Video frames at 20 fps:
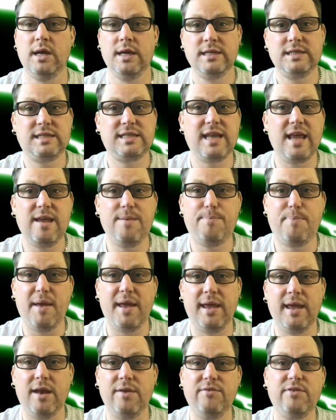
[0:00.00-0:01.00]
Steve
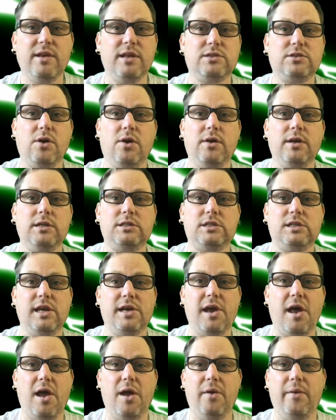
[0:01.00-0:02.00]
Beaton, the Adonis, you
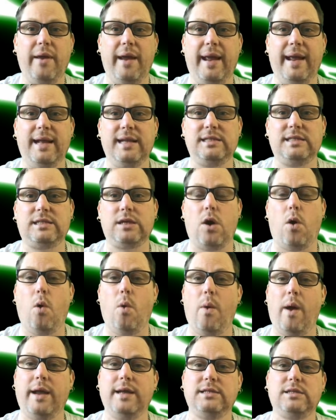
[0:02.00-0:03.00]
know, it's
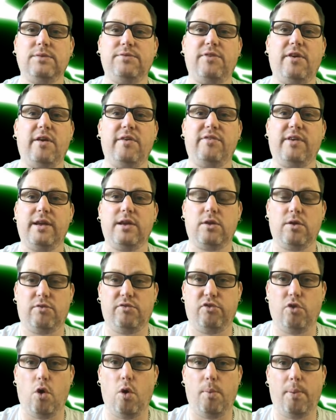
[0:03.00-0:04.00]
always a very, very good
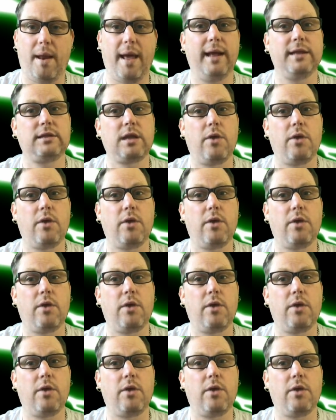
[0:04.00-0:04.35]
floor player.